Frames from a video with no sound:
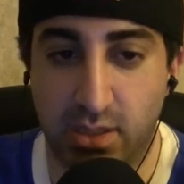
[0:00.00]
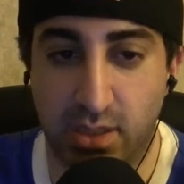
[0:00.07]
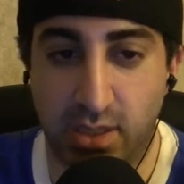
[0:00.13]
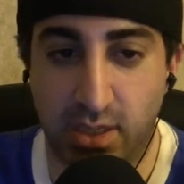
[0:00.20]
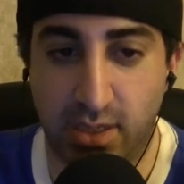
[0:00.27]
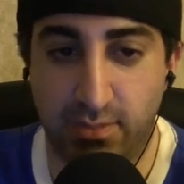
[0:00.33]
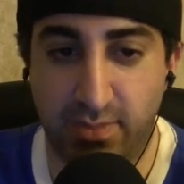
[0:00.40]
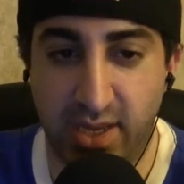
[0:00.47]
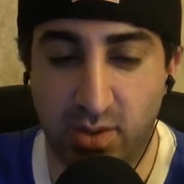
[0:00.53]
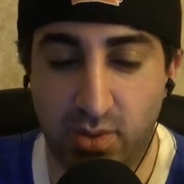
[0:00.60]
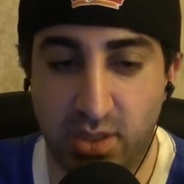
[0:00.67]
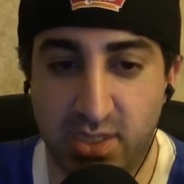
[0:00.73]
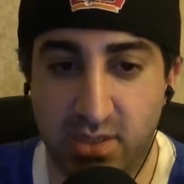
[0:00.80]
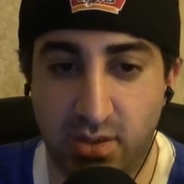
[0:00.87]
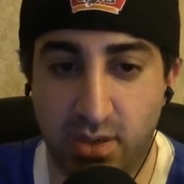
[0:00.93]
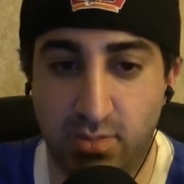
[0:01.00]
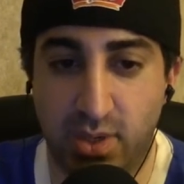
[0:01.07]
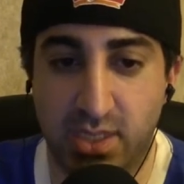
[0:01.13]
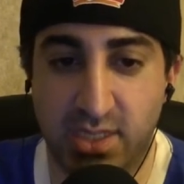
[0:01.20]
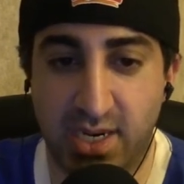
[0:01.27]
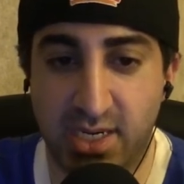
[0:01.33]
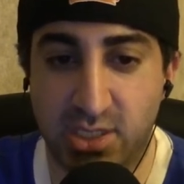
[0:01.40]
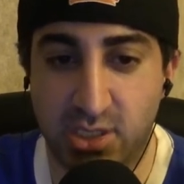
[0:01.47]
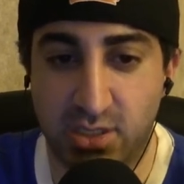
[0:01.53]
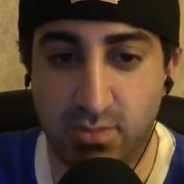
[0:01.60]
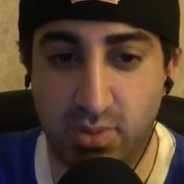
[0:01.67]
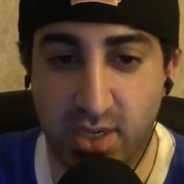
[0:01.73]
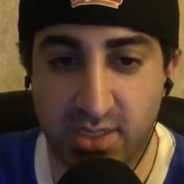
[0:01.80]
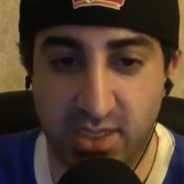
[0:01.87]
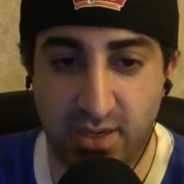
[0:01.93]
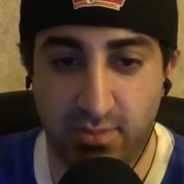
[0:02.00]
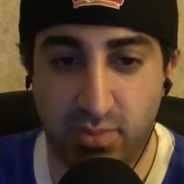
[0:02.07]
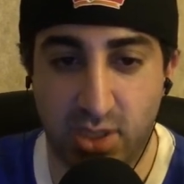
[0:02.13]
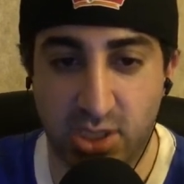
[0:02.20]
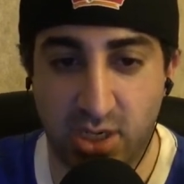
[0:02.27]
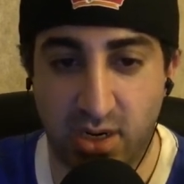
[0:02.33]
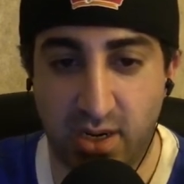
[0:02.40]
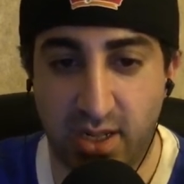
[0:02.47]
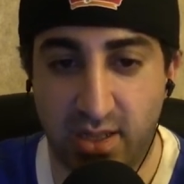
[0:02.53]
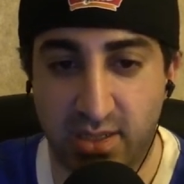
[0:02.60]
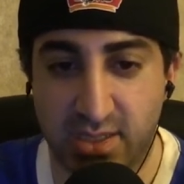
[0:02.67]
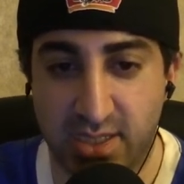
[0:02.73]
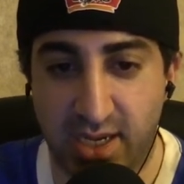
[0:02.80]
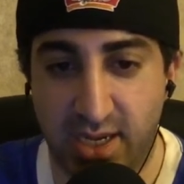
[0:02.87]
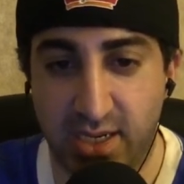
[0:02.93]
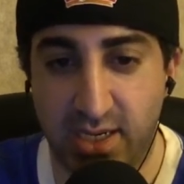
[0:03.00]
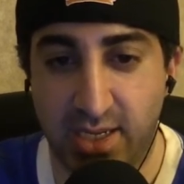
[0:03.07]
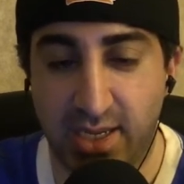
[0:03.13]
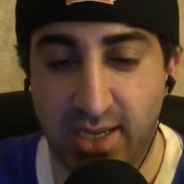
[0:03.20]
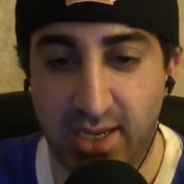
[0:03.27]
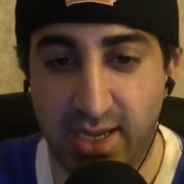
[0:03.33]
uh, met with Syrian President, President Bashar al Assad